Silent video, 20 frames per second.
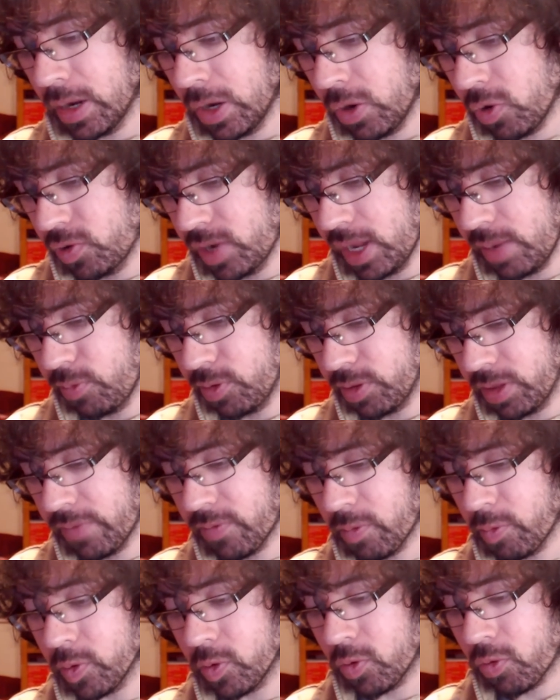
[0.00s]
Her name was never
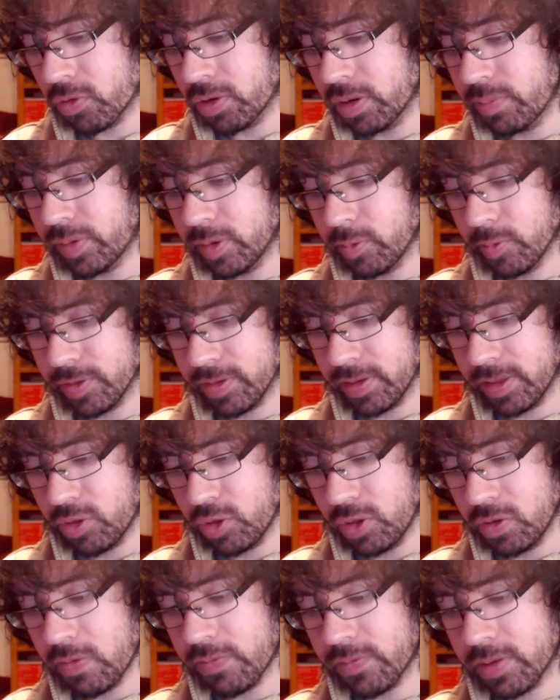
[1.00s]
recorded, but it was said
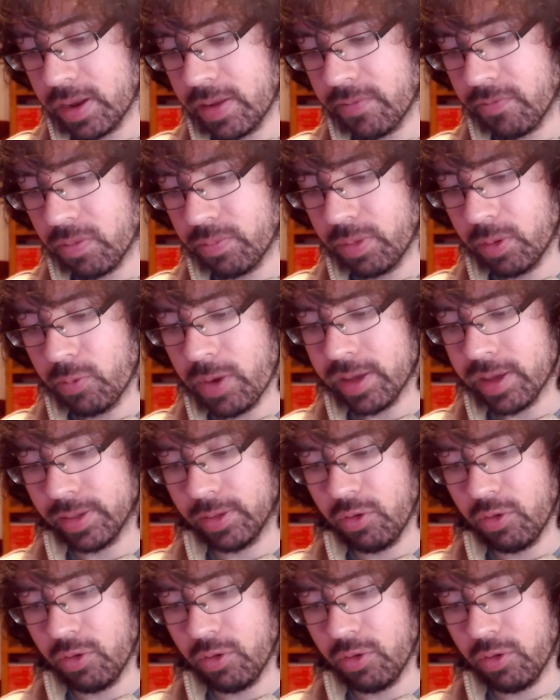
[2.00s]
she drifted in from the west,